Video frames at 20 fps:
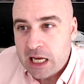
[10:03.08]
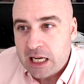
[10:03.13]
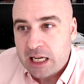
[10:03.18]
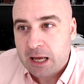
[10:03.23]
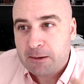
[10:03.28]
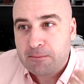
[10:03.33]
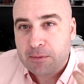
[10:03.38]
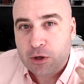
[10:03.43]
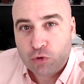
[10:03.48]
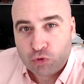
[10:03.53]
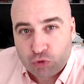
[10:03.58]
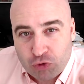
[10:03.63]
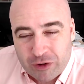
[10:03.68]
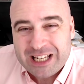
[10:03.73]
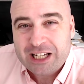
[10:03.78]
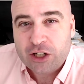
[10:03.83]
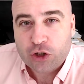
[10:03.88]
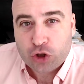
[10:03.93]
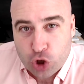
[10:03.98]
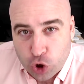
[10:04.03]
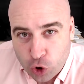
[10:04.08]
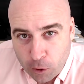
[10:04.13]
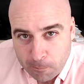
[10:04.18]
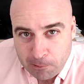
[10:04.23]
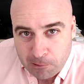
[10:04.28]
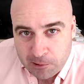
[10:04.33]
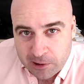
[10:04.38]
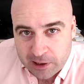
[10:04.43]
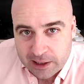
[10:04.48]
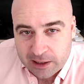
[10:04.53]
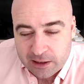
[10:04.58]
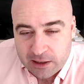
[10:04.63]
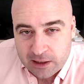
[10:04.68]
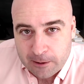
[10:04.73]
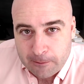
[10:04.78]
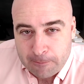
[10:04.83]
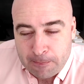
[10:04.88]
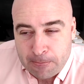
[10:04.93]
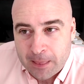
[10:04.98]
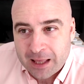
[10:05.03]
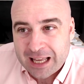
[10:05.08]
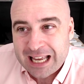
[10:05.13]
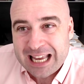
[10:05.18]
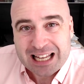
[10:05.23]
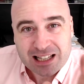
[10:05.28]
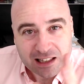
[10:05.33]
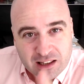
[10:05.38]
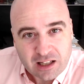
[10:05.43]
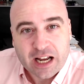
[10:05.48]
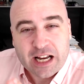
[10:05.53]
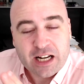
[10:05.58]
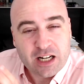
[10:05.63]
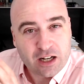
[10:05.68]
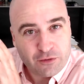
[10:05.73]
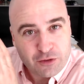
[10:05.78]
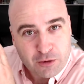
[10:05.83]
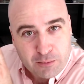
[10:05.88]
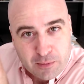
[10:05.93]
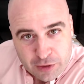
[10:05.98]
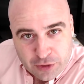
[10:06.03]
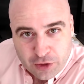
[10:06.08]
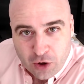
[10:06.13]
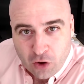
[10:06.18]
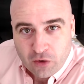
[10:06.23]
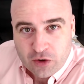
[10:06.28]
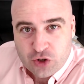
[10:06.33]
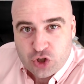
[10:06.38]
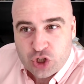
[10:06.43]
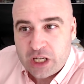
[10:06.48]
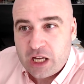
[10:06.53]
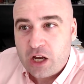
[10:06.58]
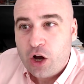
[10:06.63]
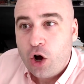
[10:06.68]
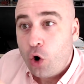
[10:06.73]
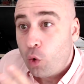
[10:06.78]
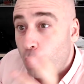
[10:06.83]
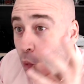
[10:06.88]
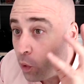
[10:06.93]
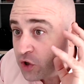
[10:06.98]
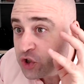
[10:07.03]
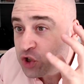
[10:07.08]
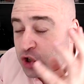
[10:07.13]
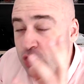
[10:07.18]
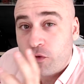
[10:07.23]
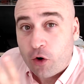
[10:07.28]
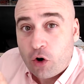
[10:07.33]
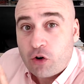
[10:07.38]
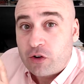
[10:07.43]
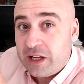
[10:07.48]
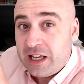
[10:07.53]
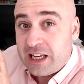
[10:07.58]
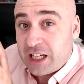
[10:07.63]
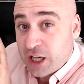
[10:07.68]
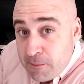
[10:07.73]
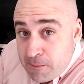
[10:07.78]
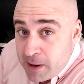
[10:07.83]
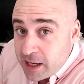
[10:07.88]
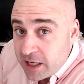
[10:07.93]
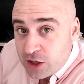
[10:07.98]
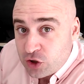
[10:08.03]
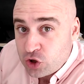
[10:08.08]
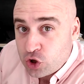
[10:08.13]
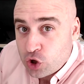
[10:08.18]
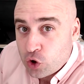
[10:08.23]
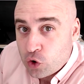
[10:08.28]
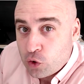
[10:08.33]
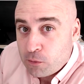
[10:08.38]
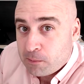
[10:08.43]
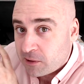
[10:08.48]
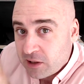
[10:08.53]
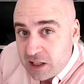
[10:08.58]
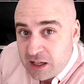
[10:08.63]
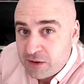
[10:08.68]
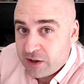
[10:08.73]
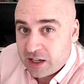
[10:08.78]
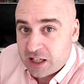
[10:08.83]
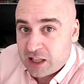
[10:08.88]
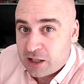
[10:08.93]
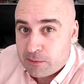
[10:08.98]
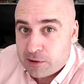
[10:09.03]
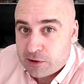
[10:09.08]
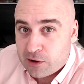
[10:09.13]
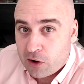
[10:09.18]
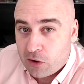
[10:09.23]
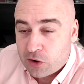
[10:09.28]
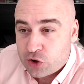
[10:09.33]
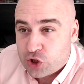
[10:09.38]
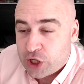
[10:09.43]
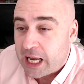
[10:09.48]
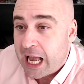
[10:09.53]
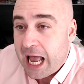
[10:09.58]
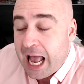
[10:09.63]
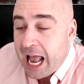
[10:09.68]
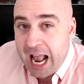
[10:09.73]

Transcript: can be reinterpreted in light of the mythology once you've already committed to believing in the mythology.